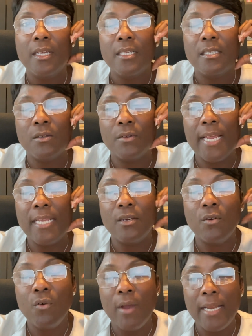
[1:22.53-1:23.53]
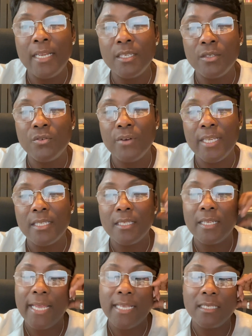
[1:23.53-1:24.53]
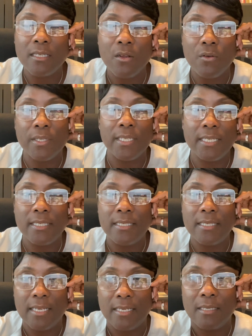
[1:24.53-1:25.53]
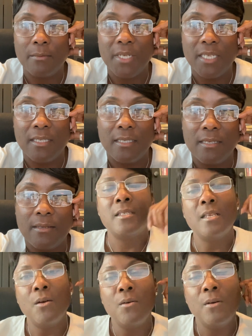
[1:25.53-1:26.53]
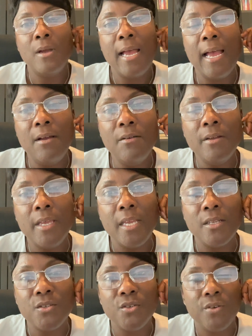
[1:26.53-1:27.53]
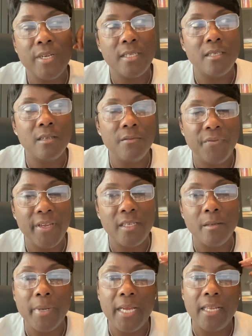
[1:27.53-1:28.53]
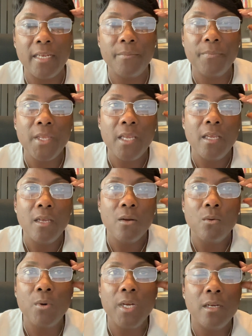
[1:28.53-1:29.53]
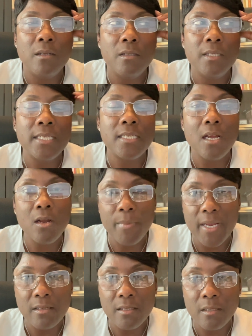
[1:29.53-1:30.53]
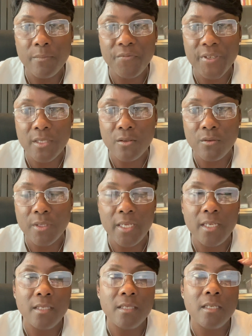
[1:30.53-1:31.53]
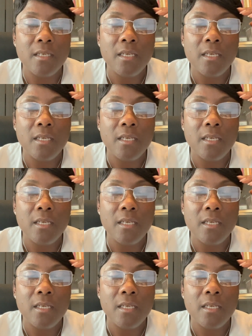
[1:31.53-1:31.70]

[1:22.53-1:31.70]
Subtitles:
So that chronic stress lasts longer than 6 months. So how can stress affect the body? Well, let's talk about some physical things.